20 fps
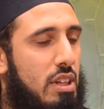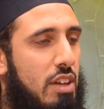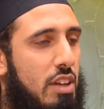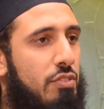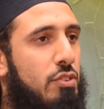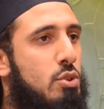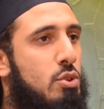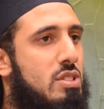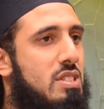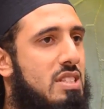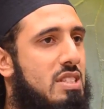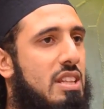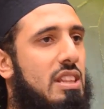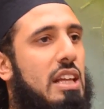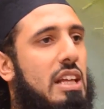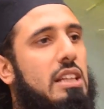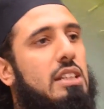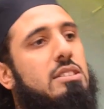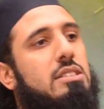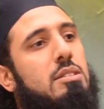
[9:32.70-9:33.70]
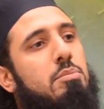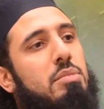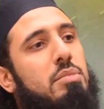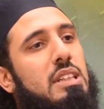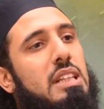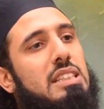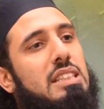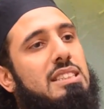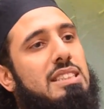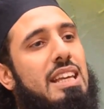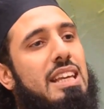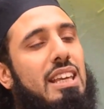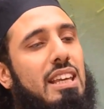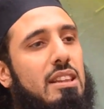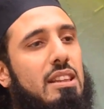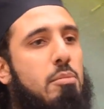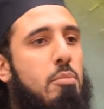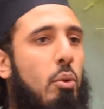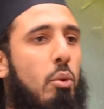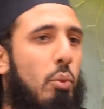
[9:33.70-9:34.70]
If you see that there's something that's
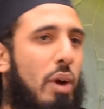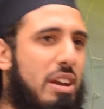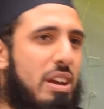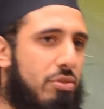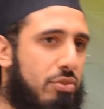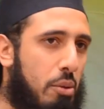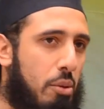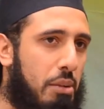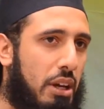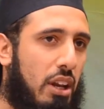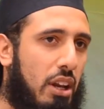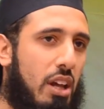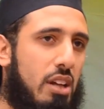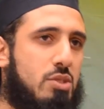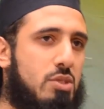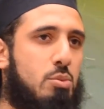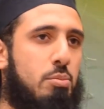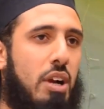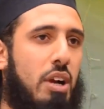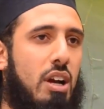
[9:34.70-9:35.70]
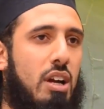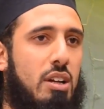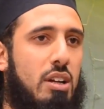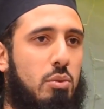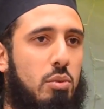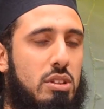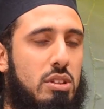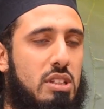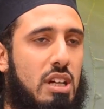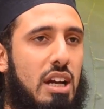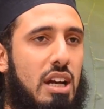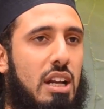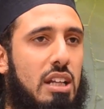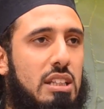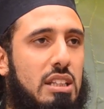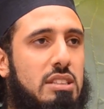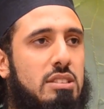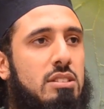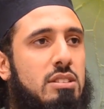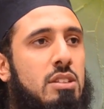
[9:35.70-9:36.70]
taking them away from Allah subhanahu wa ta'ala,
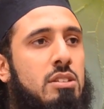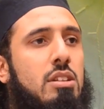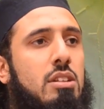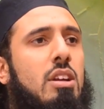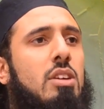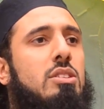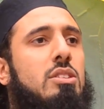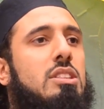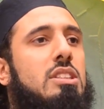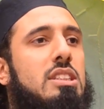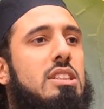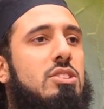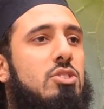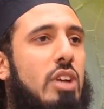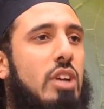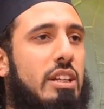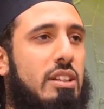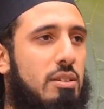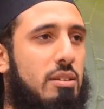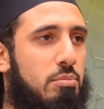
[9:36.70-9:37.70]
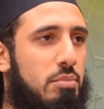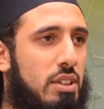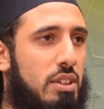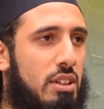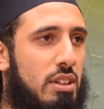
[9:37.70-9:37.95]
that's going to distract them,